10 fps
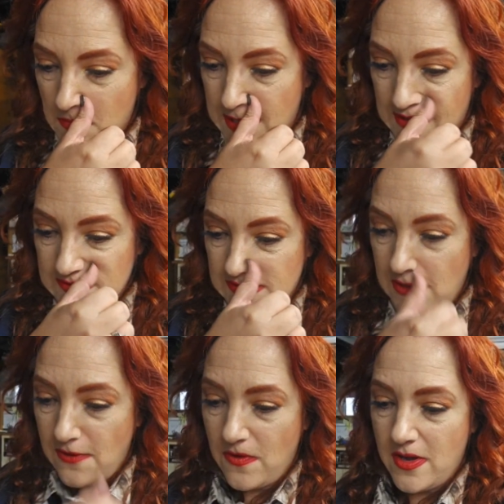
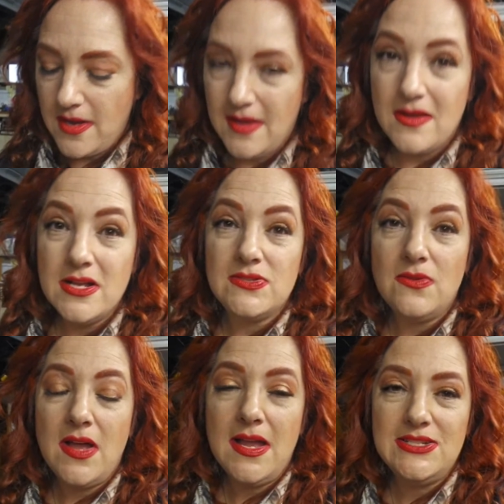So
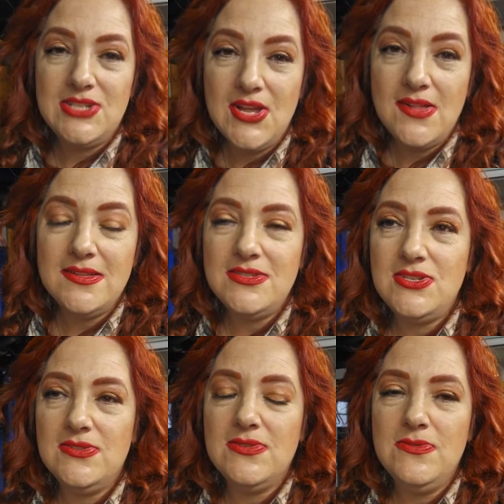I challenge
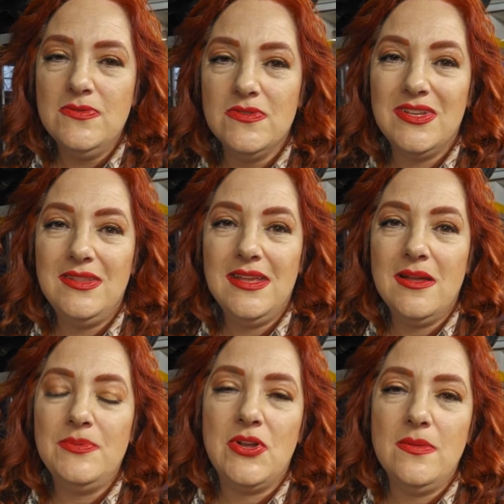you in the
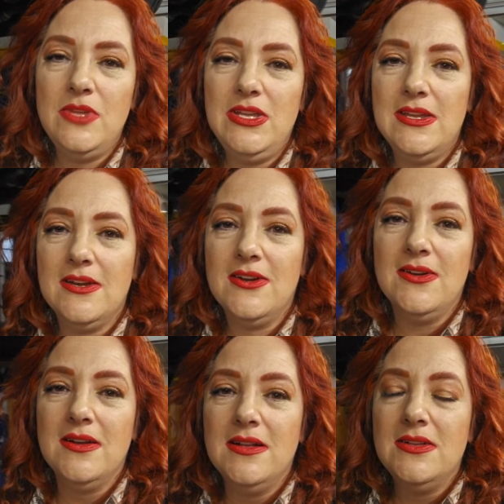upcoming year
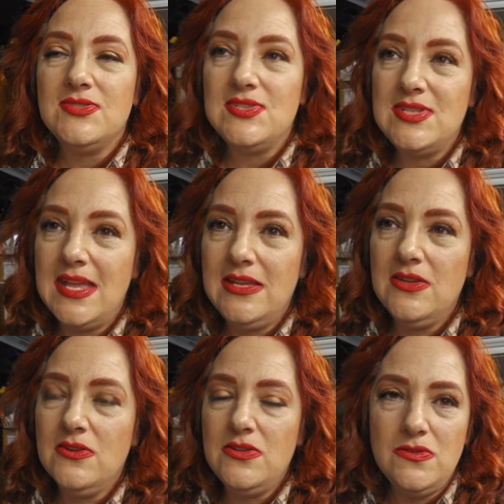to take
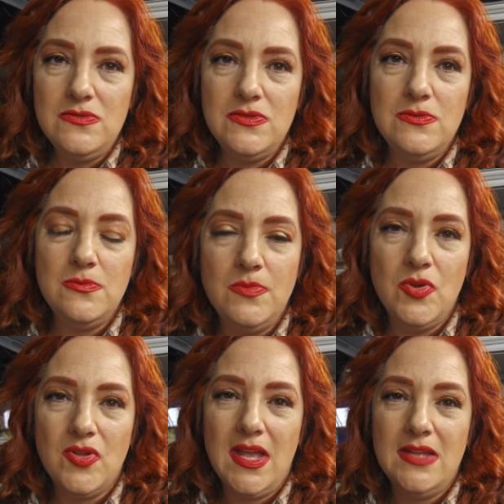your YouTube
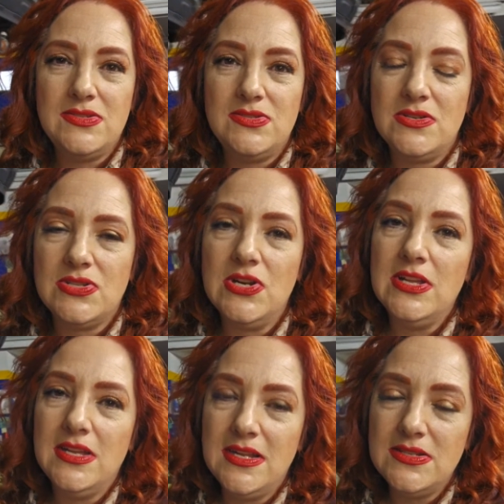and start turning
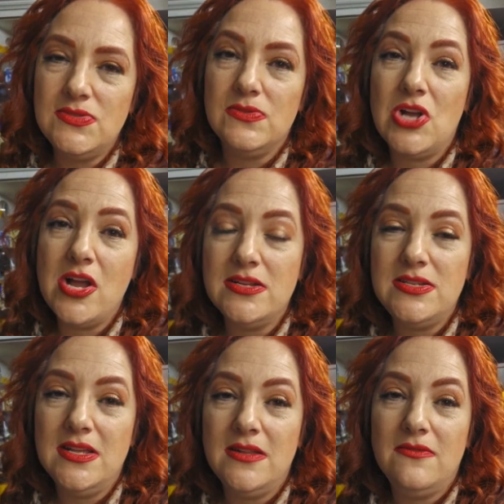it into
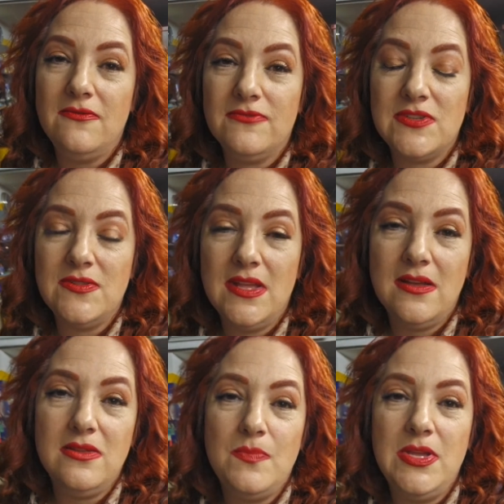content so that
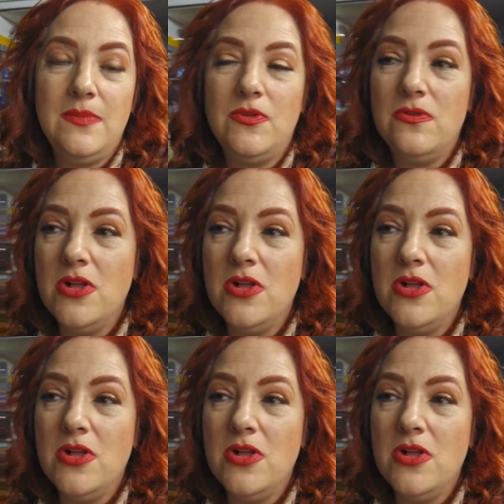other people